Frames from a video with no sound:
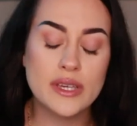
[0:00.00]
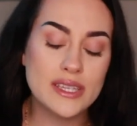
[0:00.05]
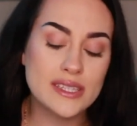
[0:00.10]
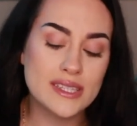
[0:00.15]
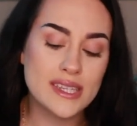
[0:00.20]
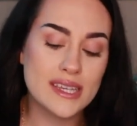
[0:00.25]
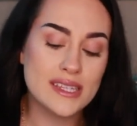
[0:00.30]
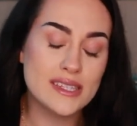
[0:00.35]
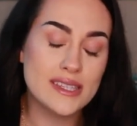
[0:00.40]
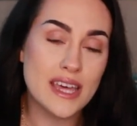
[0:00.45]
he
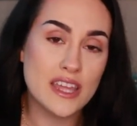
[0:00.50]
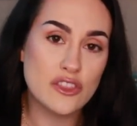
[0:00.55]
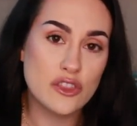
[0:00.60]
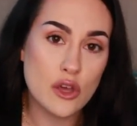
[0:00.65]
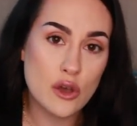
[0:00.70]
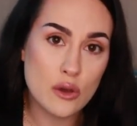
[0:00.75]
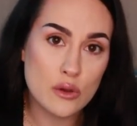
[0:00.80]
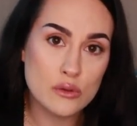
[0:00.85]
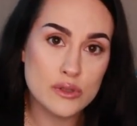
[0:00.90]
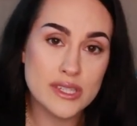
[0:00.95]
says that
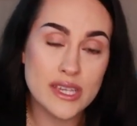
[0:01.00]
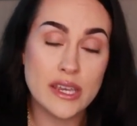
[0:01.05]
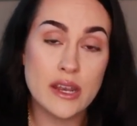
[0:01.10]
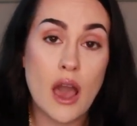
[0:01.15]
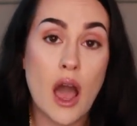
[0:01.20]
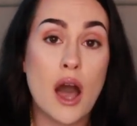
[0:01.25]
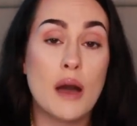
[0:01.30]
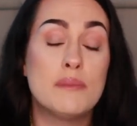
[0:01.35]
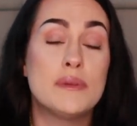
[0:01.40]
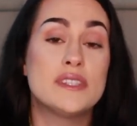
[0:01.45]
those in
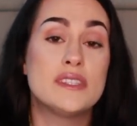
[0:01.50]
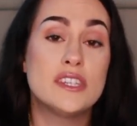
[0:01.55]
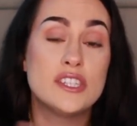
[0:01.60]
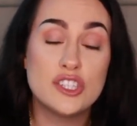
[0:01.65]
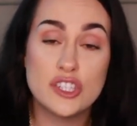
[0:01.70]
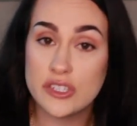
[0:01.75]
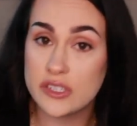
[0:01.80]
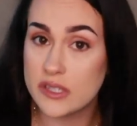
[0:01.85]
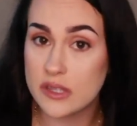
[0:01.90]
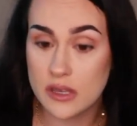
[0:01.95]

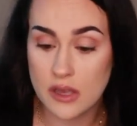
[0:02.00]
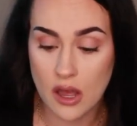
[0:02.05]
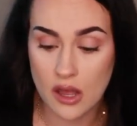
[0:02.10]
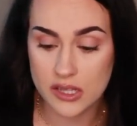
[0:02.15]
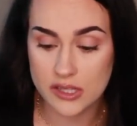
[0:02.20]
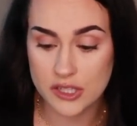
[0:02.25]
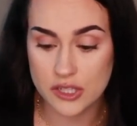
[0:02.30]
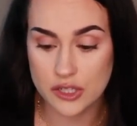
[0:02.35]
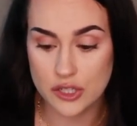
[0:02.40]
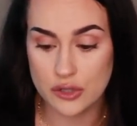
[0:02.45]
opposition to the
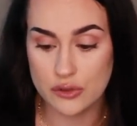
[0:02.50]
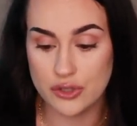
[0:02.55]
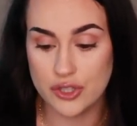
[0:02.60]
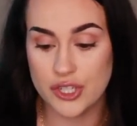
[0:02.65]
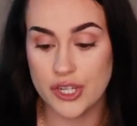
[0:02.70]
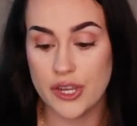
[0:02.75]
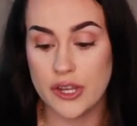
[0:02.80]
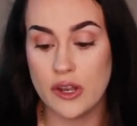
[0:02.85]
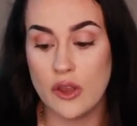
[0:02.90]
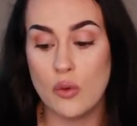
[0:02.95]

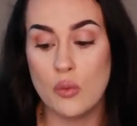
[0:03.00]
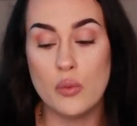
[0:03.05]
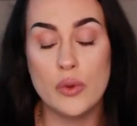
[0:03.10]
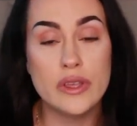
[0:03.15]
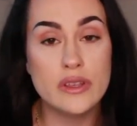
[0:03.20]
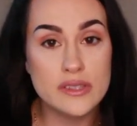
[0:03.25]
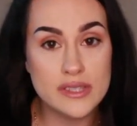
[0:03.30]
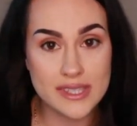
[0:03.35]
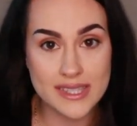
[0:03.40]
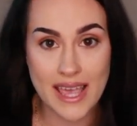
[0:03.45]
Constitution
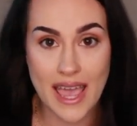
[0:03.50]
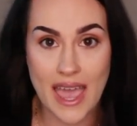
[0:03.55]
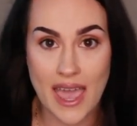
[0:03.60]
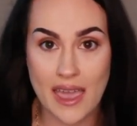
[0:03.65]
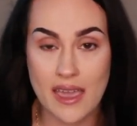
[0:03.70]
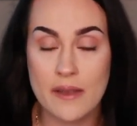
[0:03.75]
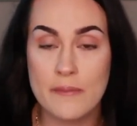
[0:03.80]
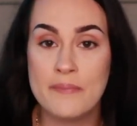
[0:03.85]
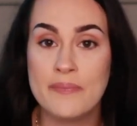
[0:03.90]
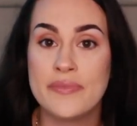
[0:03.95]
will
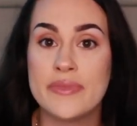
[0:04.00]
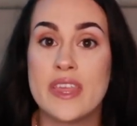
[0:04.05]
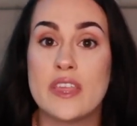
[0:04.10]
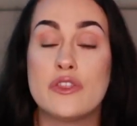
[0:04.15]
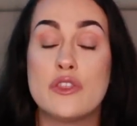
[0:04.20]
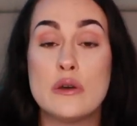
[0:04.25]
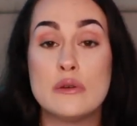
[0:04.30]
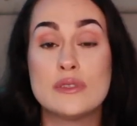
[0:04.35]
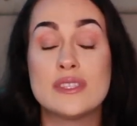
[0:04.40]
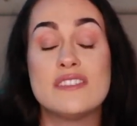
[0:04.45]
say
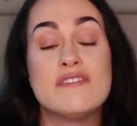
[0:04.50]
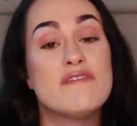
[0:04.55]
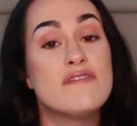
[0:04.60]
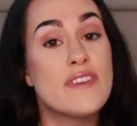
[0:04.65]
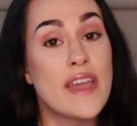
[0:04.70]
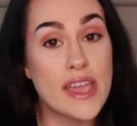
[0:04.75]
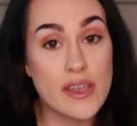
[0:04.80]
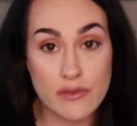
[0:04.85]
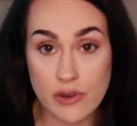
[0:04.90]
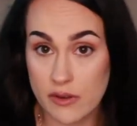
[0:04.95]
that those in
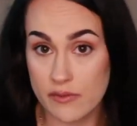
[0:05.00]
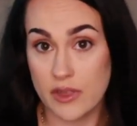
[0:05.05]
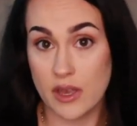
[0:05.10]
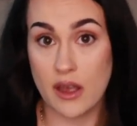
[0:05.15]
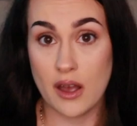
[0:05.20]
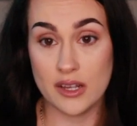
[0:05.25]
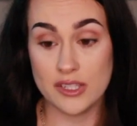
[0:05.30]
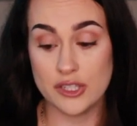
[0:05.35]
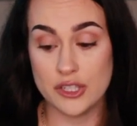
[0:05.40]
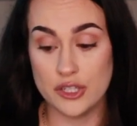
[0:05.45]
favor of the
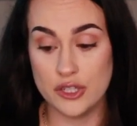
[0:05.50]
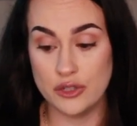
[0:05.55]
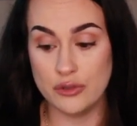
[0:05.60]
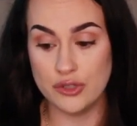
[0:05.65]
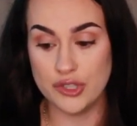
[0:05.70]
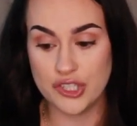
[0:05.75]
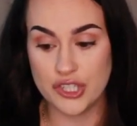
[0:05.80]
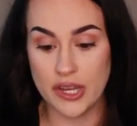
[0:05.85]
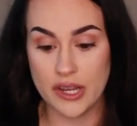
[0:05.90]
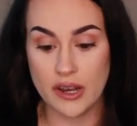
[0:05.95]

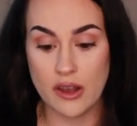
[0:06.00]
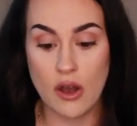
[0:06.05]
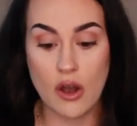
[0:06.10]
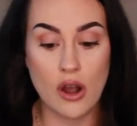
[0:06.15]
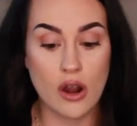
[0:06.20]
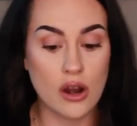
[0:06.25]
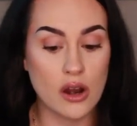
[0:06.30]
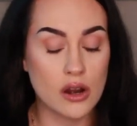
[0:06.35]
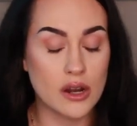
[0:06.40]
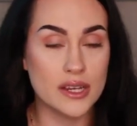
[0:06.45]
Constitution
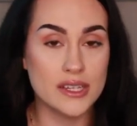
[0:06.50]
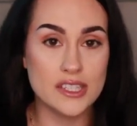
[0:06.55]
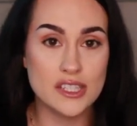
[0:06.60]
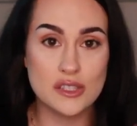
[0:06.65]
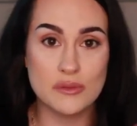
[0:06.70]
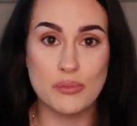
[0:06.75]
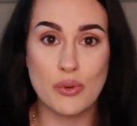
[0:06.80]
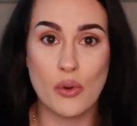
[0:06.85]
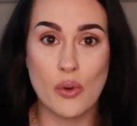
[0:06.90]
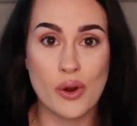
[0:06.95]
are in
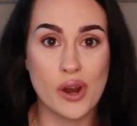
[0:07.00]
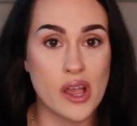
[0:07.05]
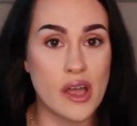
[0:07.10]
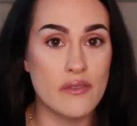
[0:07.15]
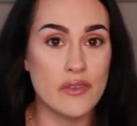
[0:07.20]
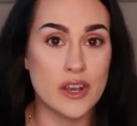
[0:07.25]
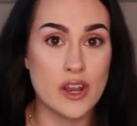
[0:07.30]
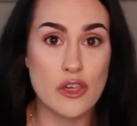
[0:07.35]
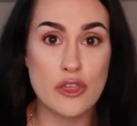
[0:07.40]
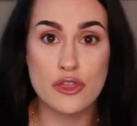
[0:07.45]
support
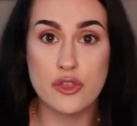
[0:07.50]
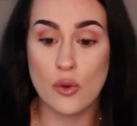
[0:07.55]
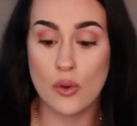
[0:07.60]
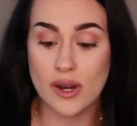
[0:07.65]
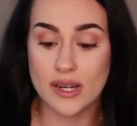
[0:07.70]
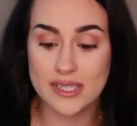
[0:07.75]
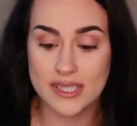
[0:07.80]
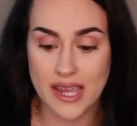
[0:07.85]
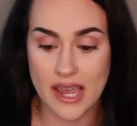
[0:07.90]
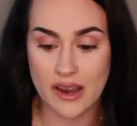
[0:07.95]
of an
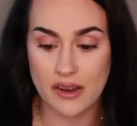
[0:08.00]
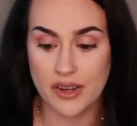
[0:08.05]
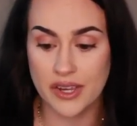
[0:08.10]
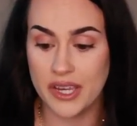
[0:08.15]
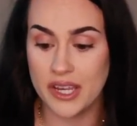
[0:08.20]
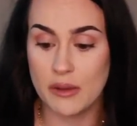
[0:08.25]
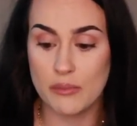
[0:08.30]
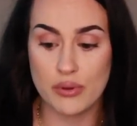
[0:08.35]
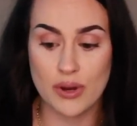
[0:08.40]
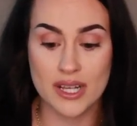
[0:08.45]

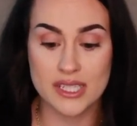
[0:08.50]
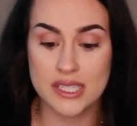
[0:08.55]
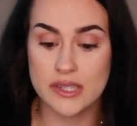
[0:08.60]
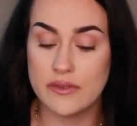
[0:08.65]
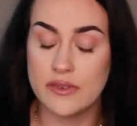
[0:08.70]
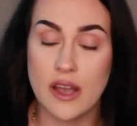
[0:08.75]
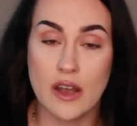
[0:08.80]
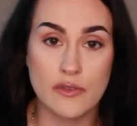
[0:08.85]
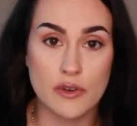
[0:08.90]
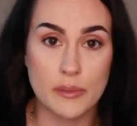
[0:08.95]
authoritarian,
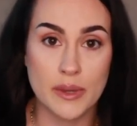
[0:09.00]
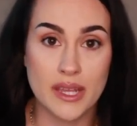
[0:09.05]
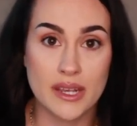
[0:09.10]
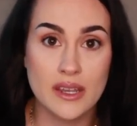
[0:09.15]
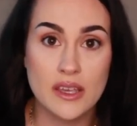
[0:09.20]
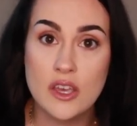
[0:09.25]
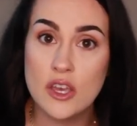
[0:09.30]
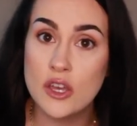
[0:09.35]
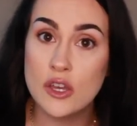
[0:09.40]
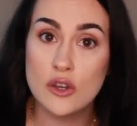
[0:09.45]
oppressive government
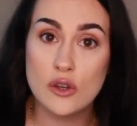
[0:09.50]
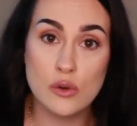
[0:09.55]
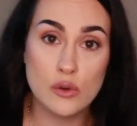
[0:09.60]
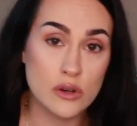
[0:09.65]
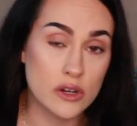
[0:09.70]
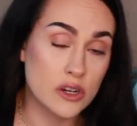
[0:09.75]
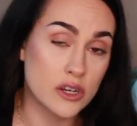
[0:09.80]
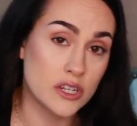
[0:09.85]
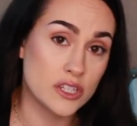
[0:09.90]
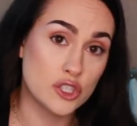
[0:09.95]
who
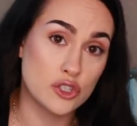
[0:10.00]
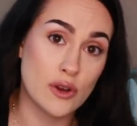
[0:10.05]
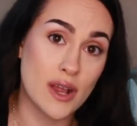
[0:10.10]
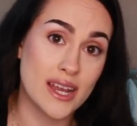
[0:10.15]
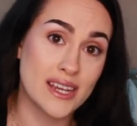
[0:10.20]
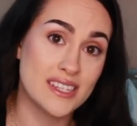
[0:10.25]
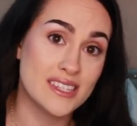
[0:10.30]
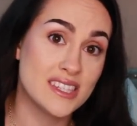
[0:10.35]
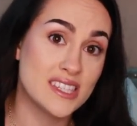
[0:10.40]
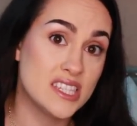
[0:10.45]
are going to
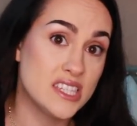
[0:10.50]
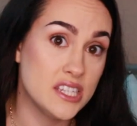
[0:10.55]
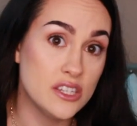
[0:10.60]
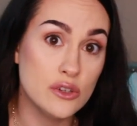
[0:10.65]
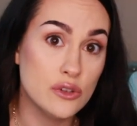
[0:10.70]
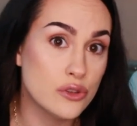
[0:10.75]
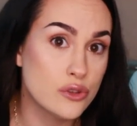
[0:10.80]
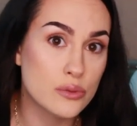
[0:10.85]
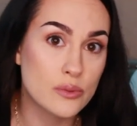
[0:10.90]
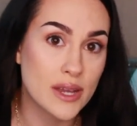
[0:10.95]
try to
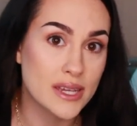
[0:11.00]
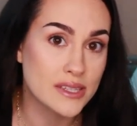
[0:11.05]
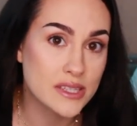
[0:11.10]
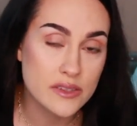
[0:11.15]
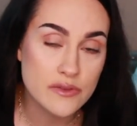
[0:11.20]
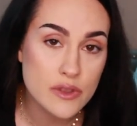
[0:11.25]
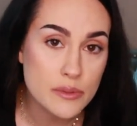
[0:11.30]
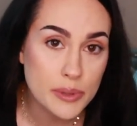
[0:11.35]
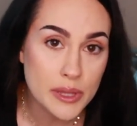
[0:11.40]
steal the rights of the